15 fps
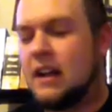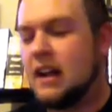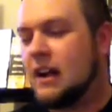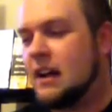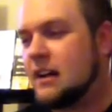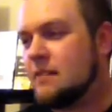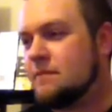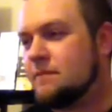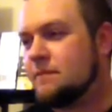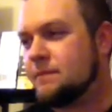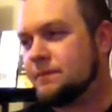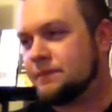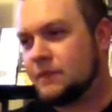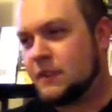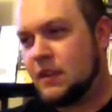
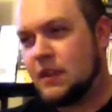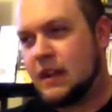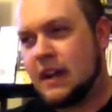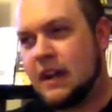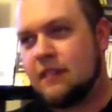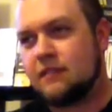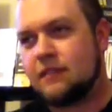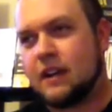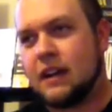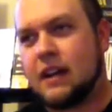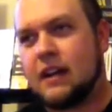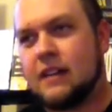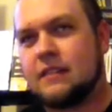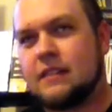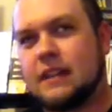You have
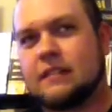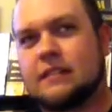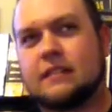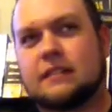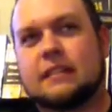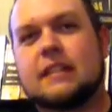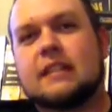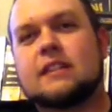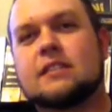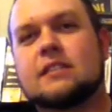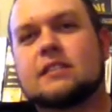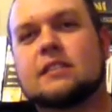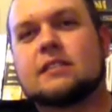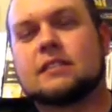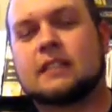like the
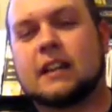leader,